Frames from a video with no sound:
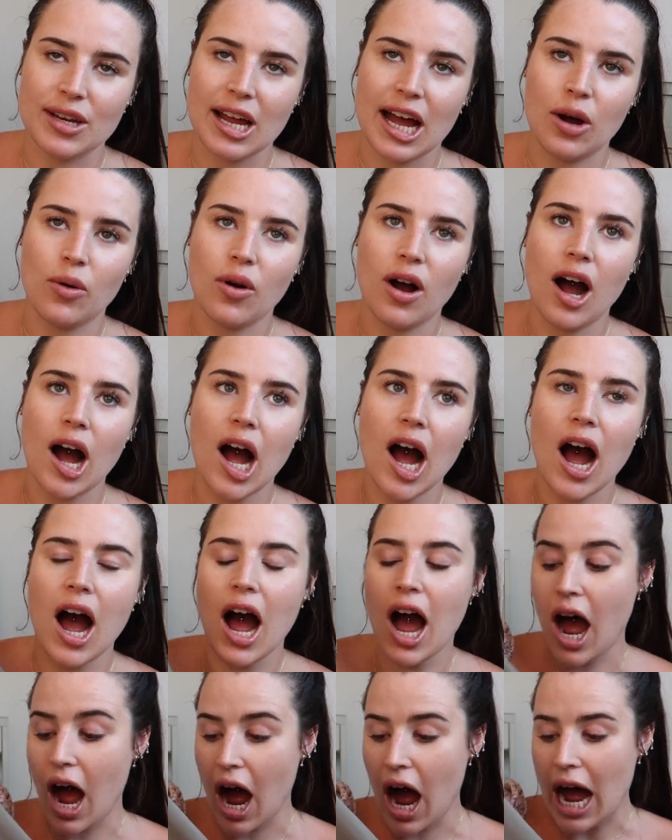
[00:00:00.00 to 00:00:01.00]
Now,
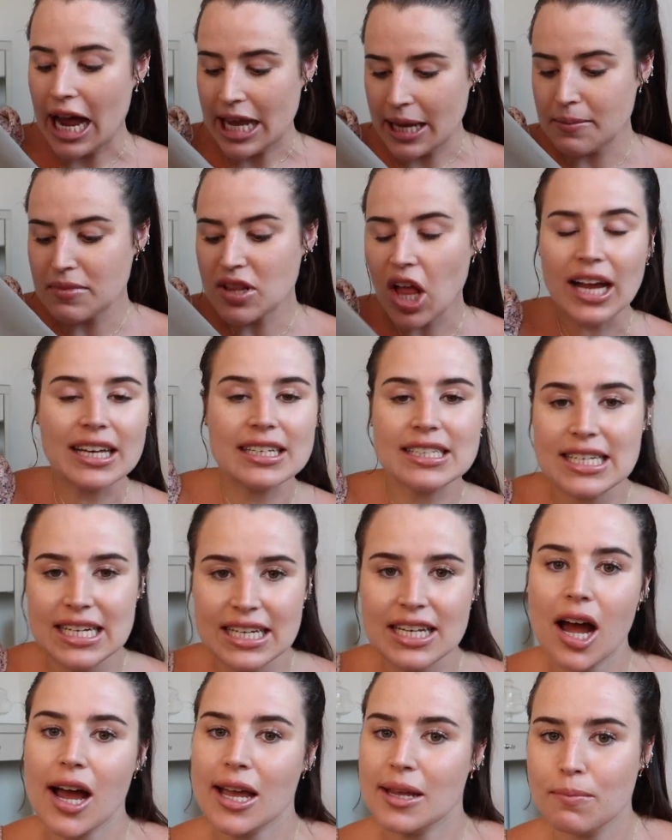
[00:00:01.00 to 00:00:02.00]
I am
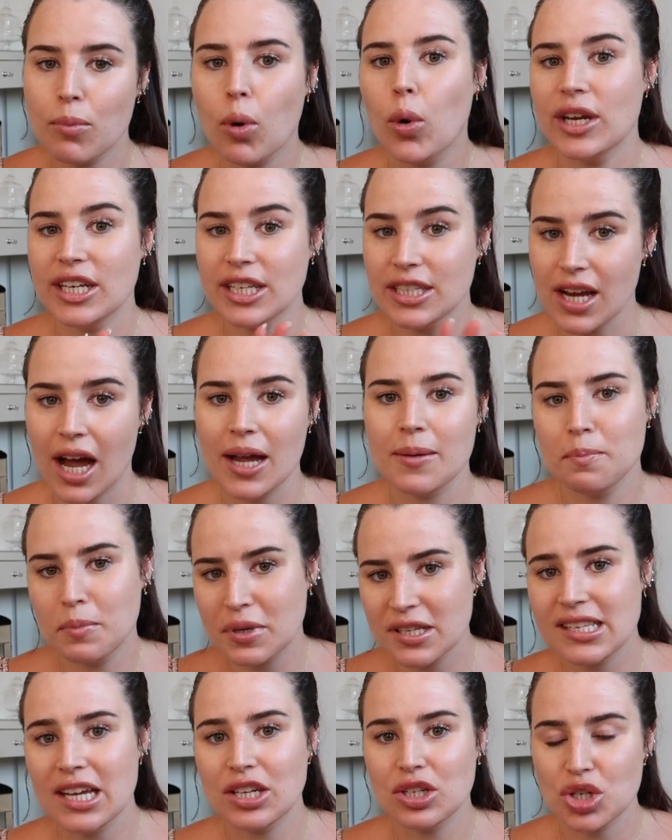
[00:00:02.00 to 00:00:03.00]

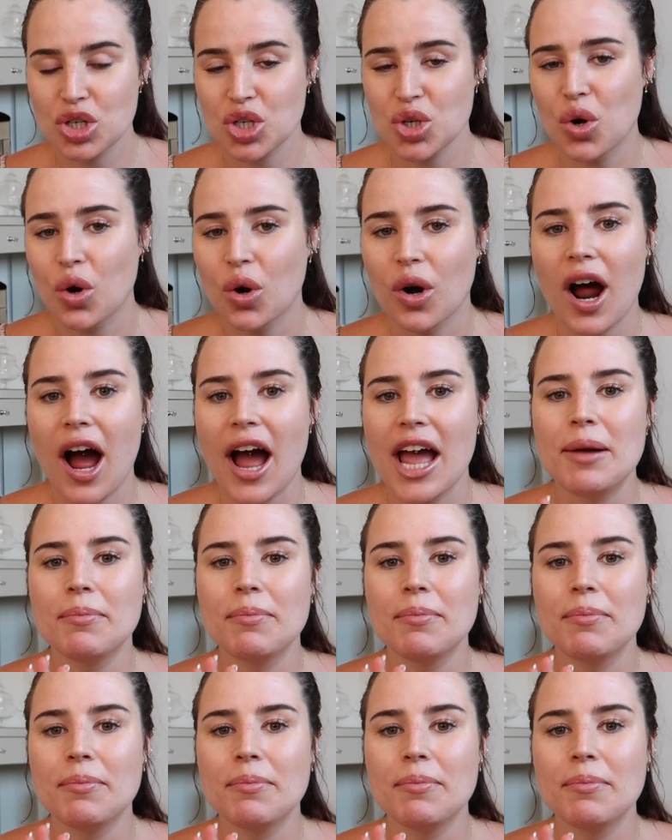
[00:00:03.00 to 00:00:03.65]
99.9% sure I